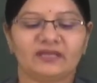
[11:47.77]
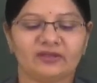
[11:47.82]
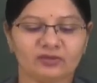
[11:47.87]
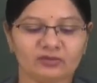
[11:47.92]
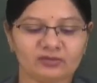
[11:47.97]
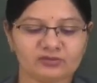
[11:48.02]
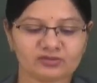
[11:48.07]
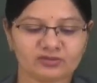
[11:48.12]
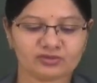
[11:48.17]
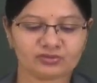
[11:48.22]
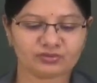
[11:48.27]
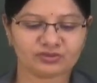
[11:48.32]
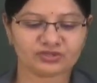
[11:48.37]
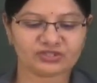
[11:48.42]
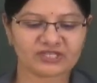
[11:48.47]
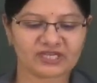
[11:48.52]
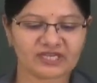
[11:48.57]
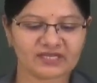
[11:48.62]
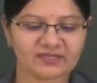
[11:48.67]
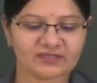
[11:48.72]
also you
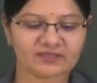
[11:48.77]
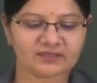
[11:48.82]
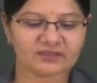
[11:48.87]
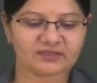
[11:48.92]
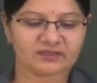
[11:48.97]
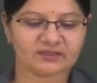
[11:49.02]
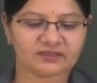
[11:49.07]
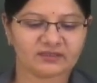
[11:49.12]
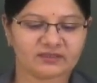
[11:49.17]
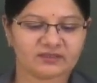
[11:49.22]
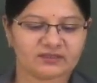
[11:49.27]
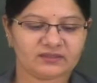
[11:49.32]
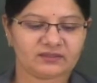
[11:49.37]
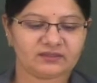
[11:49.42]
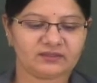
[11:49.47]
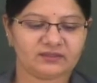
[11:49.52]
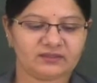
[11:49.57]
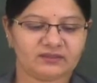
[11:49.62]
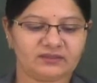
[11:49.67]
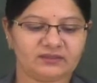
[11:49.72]
check
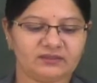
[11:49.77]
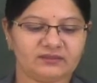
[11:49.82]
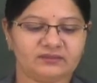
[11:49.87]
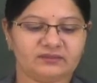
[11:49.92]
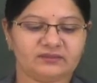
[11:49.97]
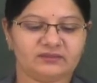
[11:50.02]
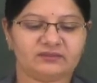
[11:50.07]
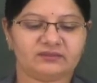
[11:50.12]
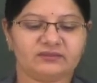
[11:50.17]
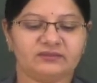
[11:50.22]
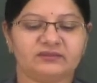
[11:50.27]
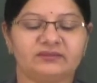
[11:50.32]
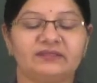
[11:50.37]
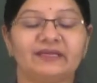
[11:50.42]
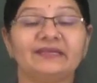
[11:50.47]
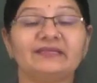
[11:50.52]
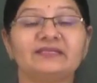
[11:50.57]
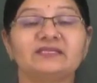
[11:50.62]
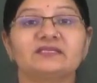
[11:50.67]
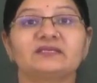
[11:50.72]

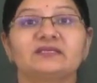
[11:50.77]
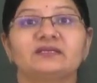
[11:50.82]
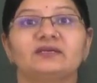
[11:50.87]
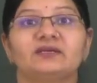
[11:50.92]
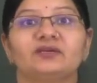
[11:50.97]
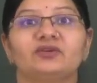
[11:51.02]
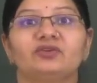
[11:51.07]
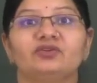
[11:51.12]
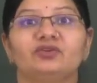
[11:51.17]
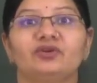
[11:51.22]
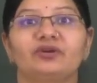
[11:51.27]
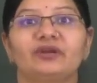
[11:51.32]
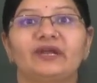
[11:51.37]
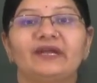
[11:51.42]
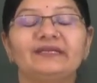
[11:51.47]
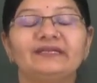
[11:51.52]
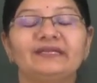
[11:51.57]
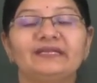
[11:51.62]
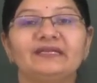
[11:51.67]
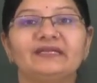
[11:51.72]
that you are
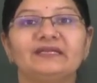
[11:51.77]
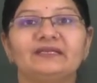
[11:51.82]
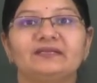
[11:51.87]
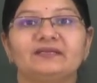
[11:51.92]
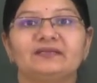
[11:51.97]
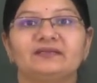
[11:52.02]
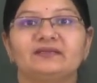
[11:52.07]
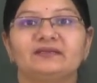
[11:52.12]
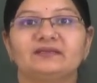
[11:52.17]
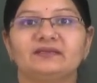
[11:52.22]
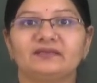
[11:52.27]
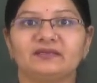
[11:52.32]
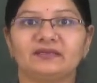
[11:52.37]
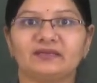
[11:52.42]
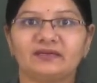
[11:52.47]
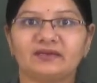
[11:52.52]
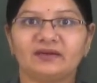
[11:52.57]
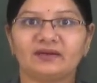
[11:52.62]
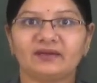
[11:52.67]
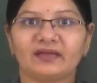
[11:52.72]
writing
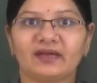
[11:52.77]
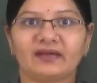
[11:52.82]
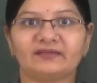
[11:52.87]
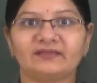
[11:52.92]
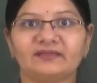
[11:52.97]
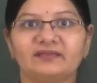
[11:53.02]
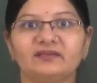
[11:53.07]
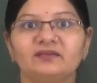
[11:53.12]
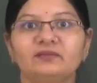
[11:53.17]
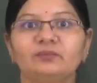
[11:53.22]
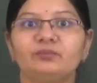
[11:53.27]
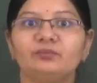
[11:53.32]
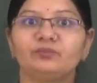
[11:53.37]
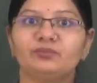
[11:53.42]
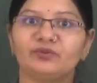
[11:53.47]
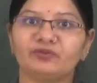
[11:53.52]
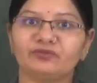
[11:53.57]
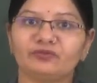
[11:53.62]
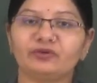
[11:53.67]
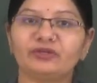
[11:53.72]
an
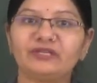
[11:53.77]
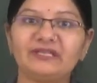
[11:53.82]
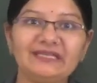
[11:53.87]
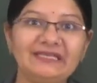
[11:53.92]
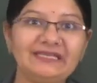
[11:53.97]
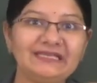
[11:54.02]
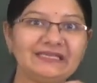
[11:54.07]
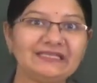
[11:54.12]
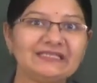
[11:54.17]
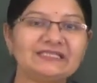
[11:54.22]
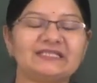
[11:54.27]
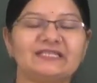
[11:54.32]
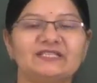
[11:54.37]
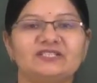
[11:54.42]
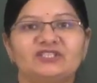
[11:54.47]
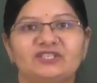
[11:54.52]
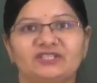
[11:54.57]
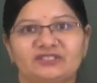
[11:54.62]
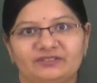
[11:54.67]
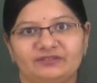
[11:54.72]
article before each
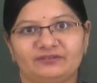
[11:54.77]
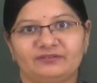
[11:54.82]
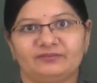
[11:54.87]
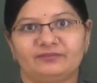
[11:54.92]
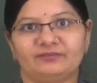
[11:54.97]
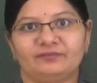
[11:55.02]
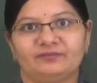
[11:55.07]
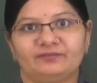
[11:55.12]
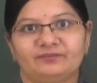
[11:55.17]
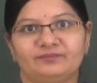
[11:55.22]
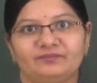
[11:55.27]
adjective.